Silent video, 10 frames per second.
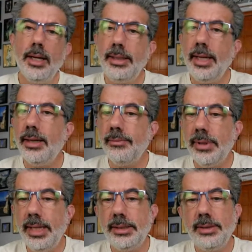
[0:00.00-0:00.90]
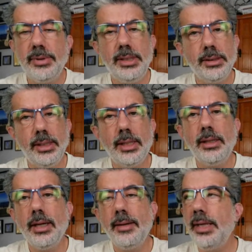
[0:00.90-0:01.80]
Yeah, when they actually have a keel laying.
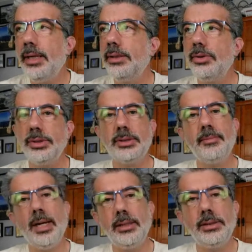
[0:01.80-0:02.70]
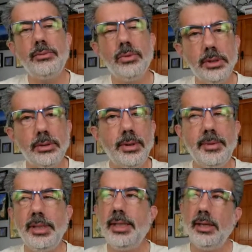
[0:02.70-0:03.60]
Can you just imagine Royal
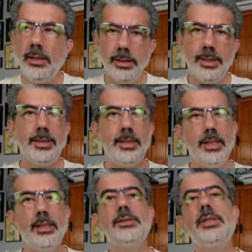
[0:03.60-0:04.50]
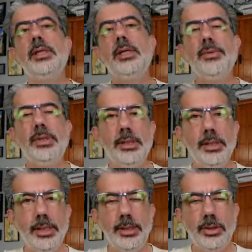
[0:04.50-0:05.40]
Caribbean taking all that technology and everything
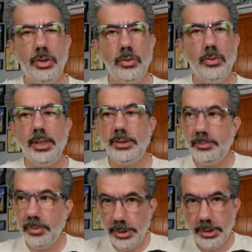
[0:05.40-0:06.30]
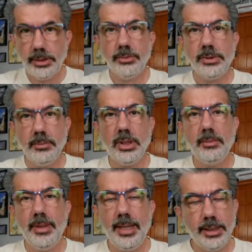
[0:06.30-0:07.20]
that they do and just put it into a smaller
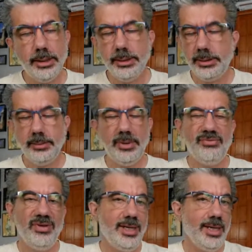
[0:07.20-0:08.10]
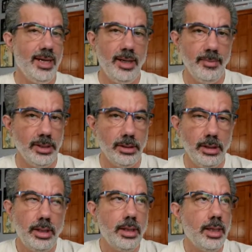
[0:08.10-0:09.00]
package? That's going to be phenomenal.
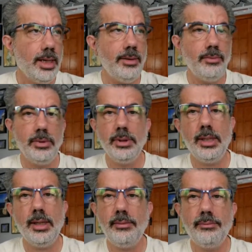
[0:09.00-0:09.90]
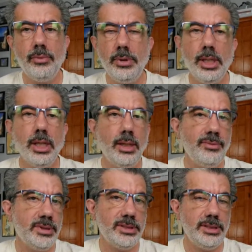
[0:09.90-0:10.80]
I would love
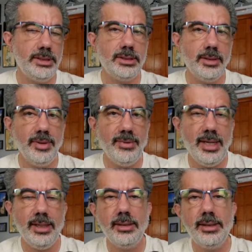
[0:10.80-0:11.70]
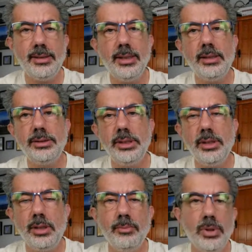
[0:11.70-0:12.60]
to see some of that technology
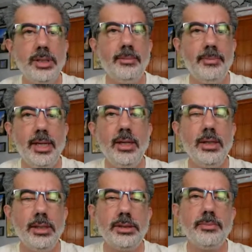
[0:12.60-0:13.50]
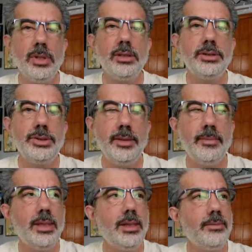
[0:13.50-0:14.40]
all brought to bear on a smaller
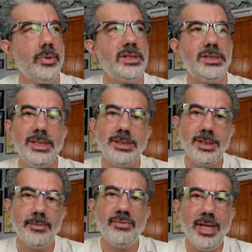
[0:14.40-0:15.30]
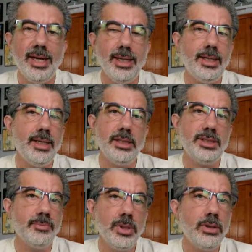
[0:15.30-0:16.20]
ship. We see some of that, like on
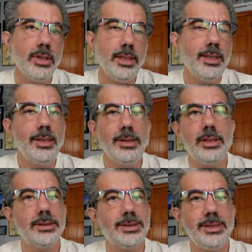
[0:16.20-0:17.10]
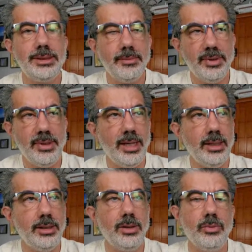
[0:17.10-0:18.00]
Explorer. You can see some of that,
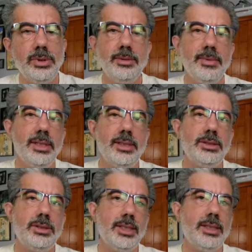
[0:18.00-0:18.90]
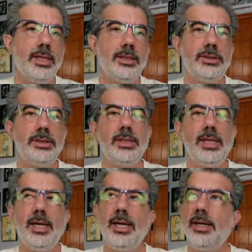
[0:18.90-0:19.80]
with some of the touch technology they
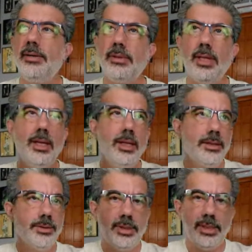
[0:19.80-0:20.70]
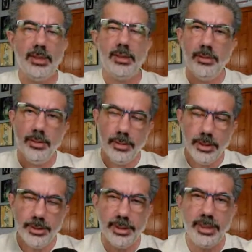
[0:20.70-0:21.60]
have. Their
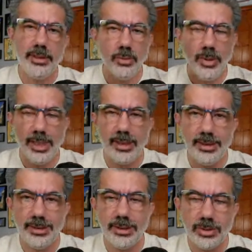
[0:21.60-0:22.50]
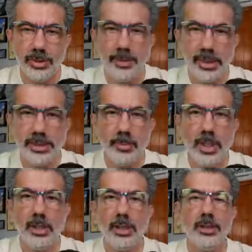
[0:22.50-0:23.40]
theater, while it is extremely
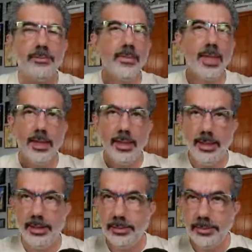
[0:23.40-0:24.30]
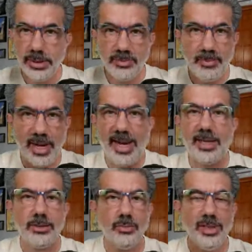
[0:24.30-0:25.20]
small, is just
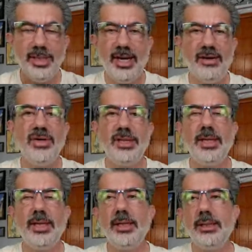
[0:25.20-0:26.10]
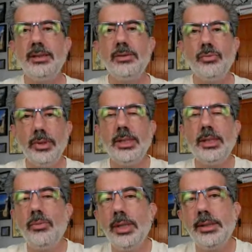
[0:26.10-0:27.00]
packed with everything. It is really
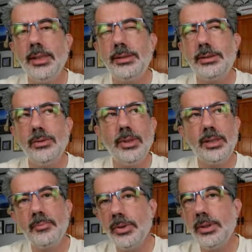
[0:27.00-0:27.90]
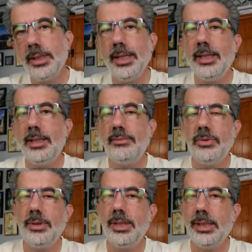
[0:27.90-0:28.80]
well done. So Explorer kind of gives you
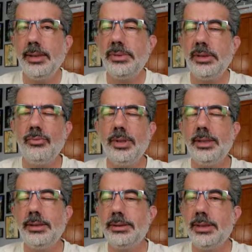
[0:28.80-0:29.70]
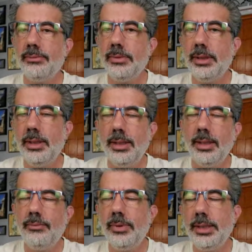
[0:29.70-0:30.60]
a glimpse of what
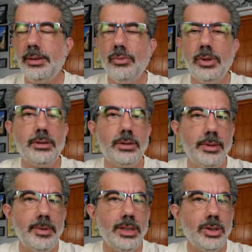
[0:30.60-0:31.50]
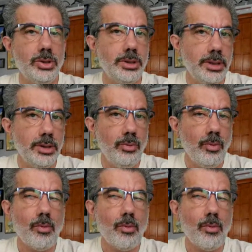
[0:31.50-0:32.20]
Royal Caribbean could do.